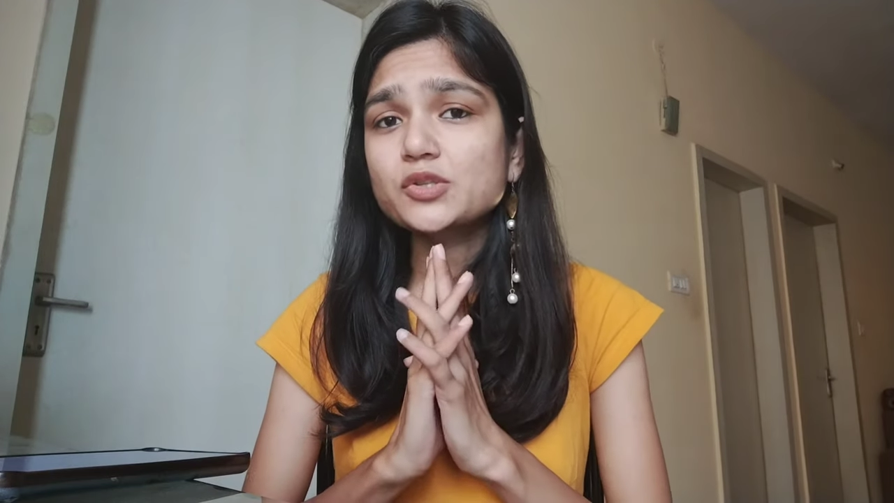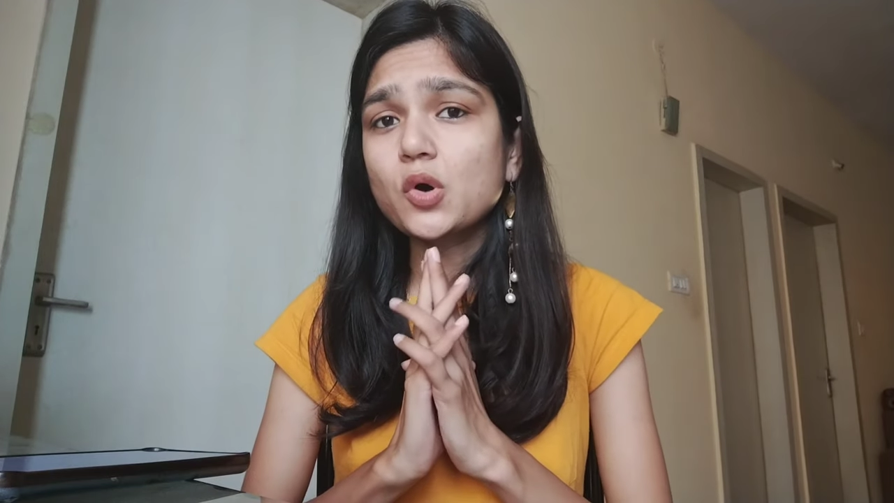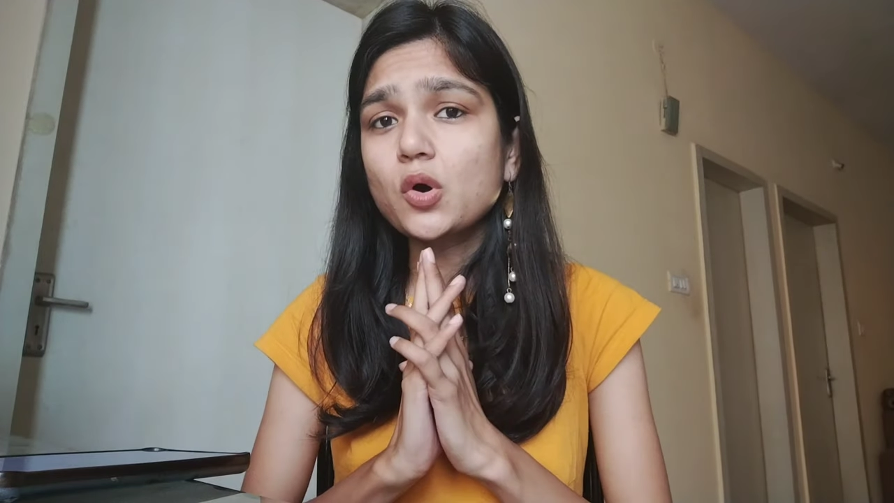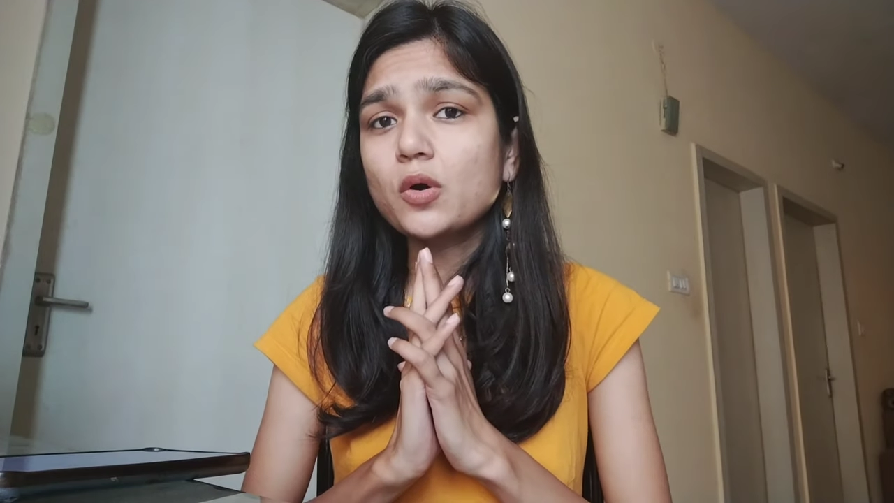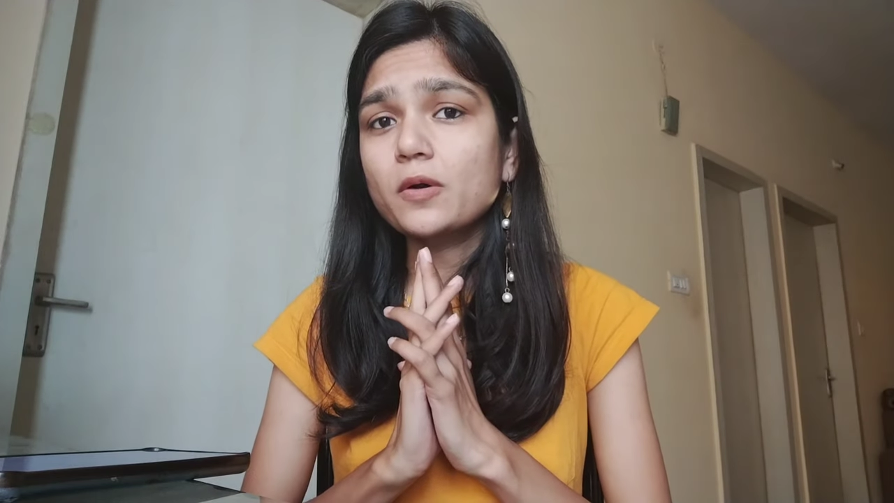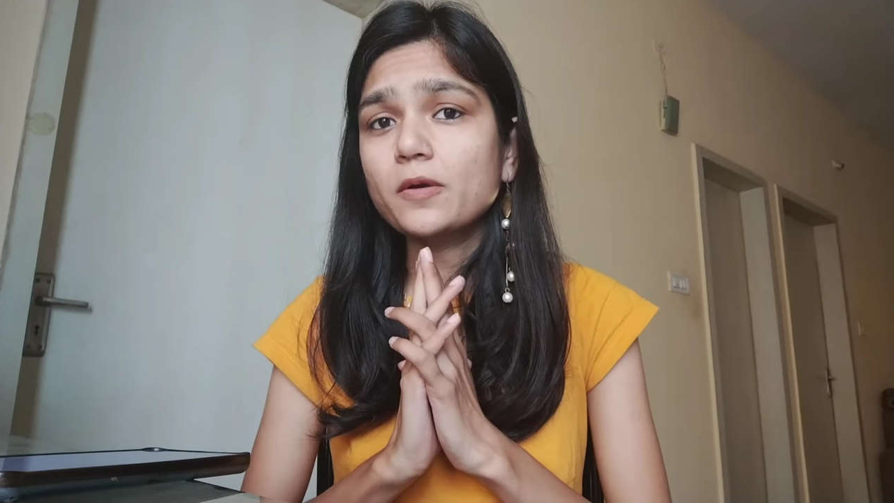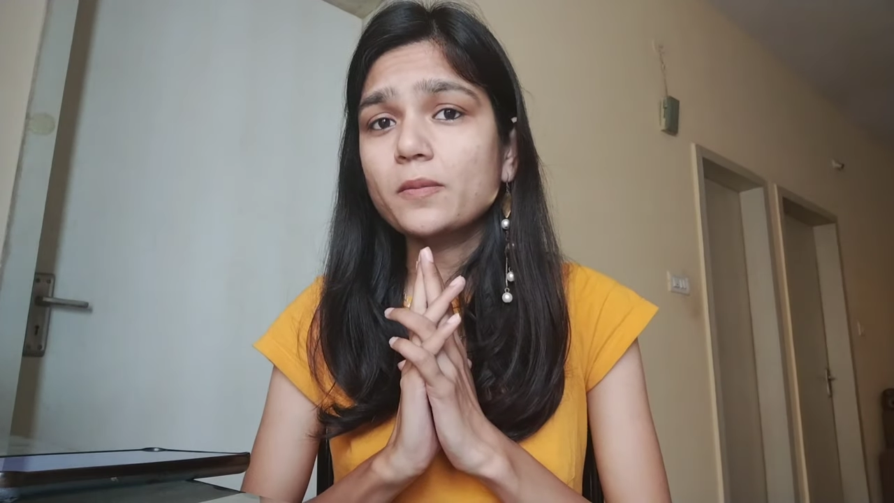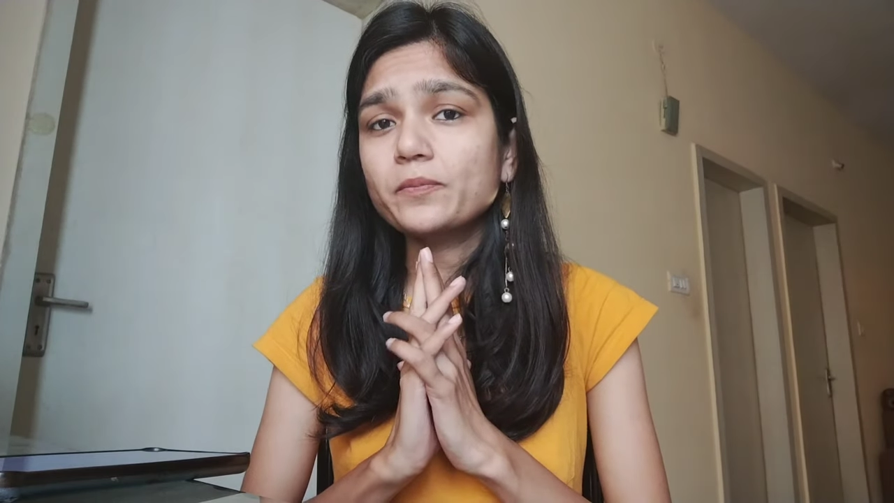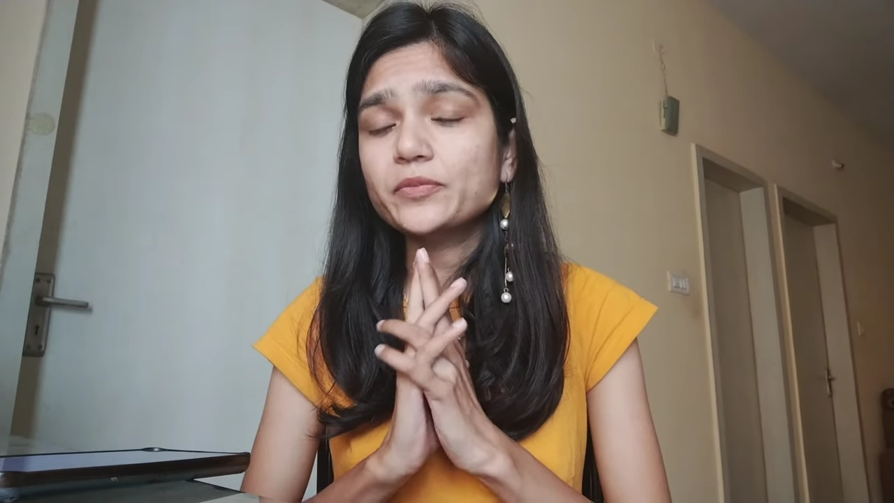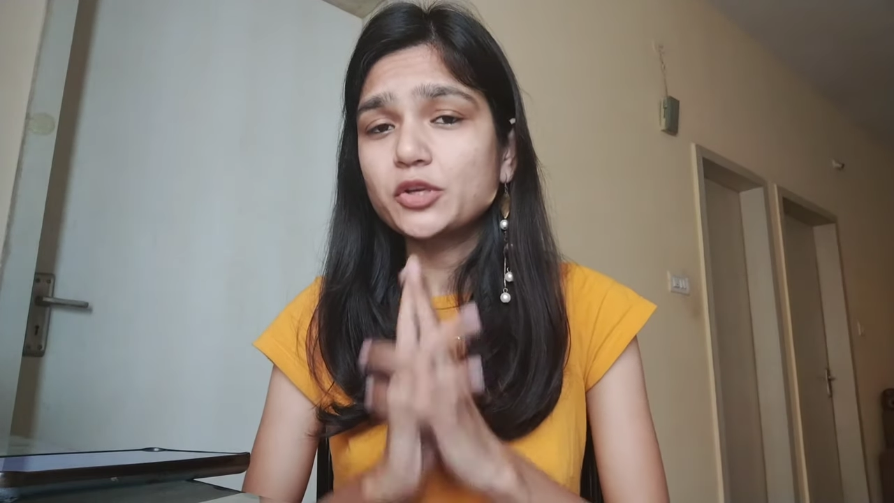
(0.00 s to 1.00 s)
So
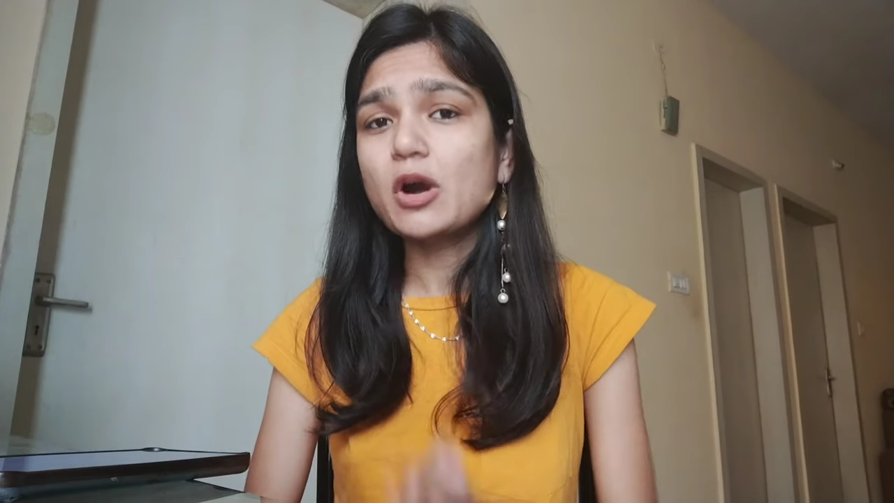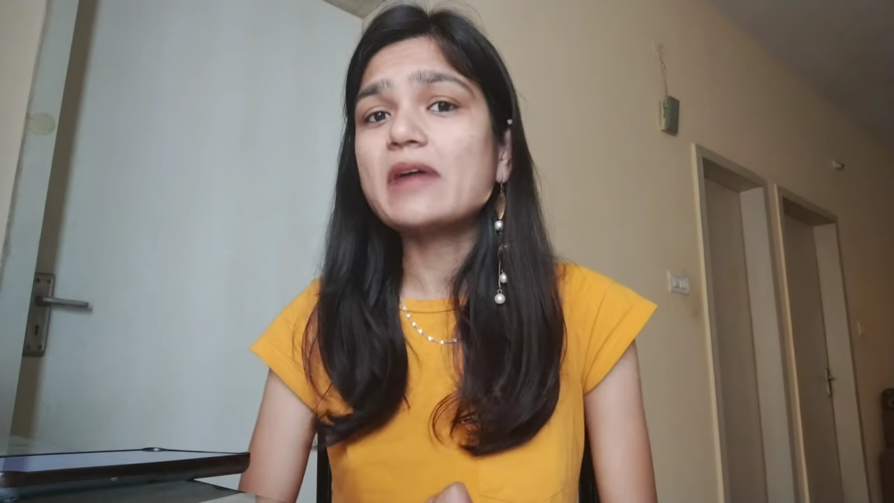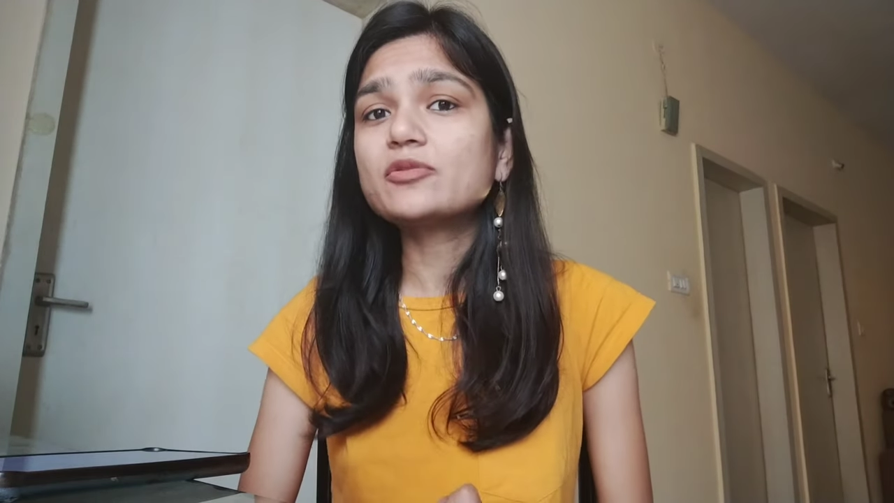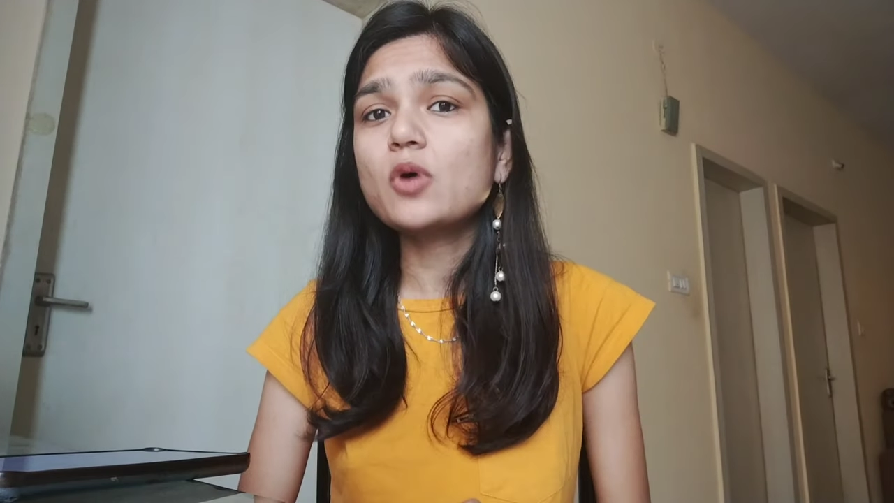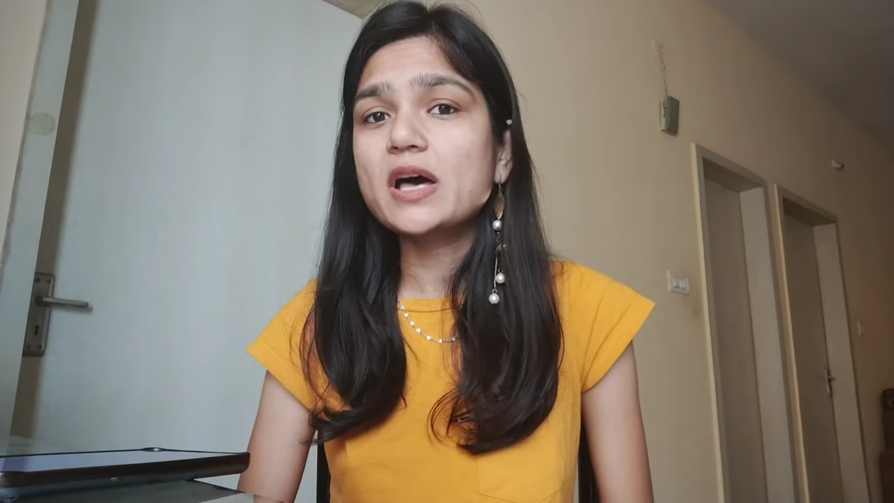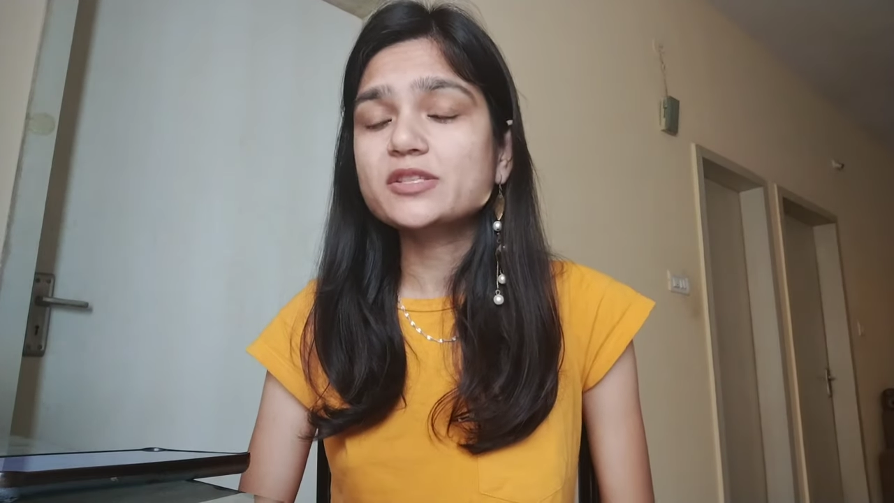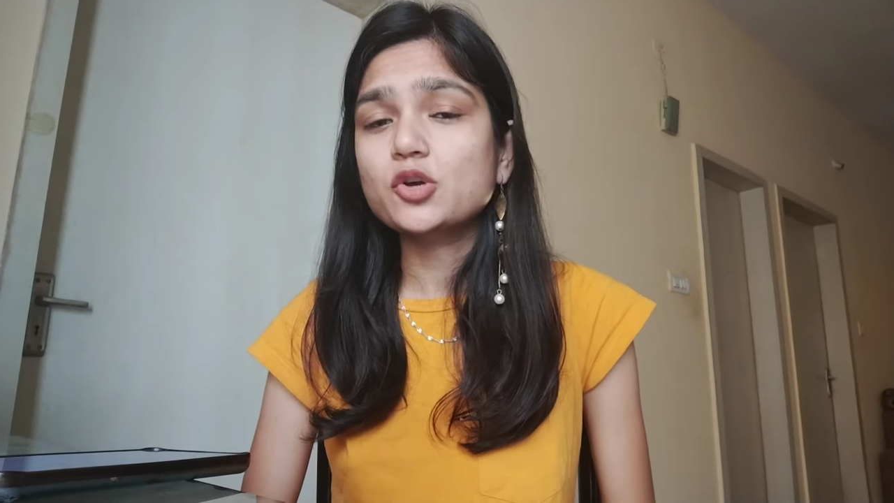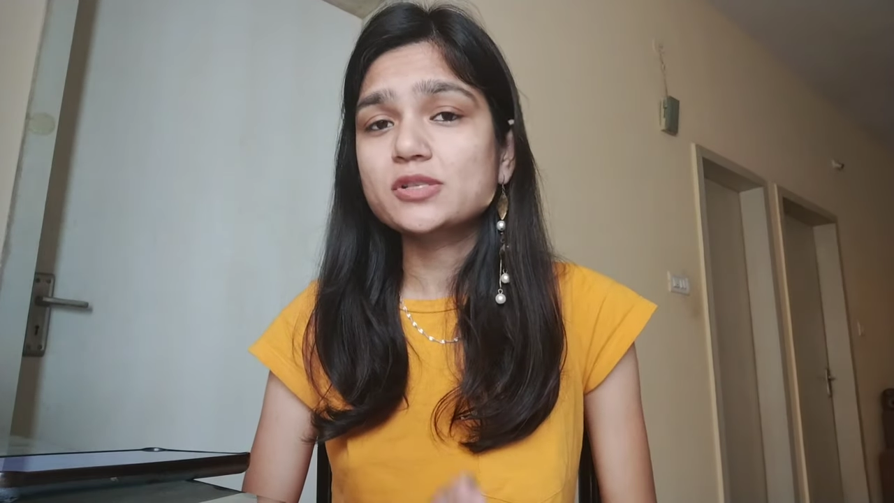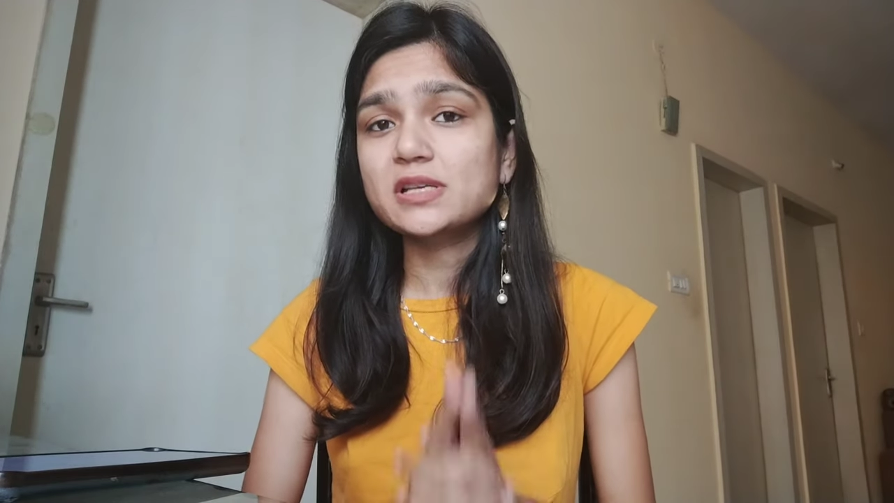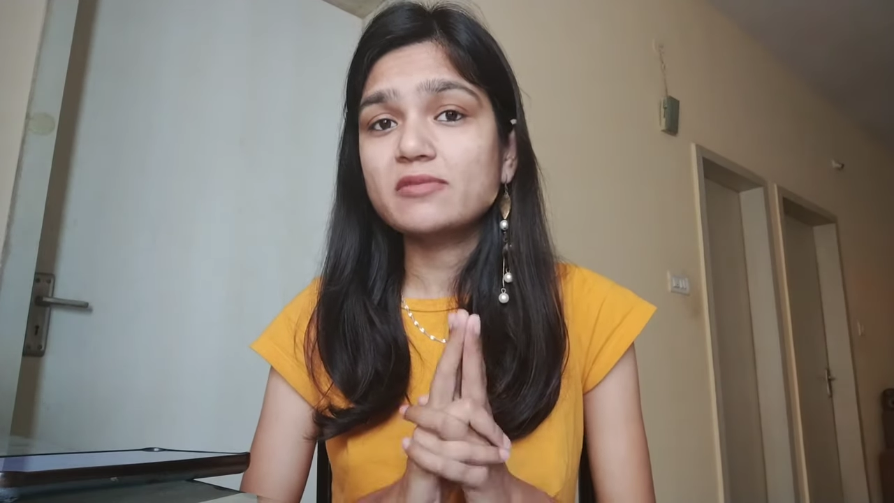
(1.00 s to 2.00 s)
you have to
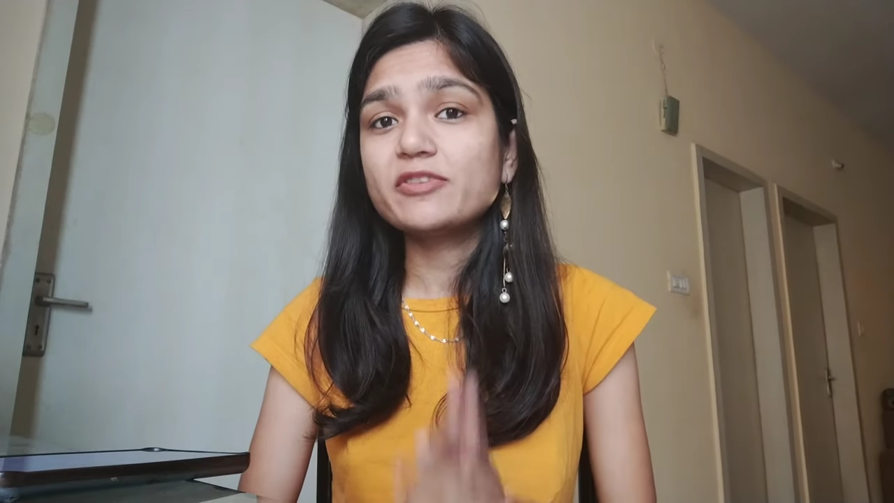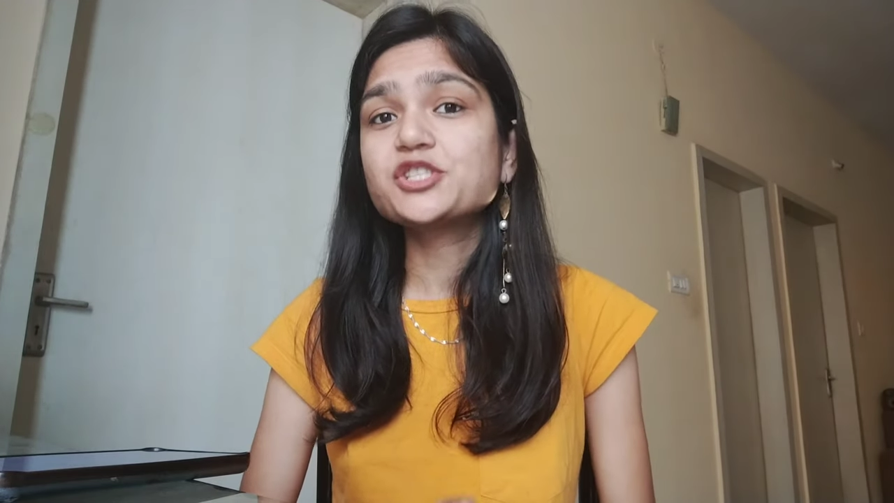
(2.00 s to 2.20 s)
ask yourself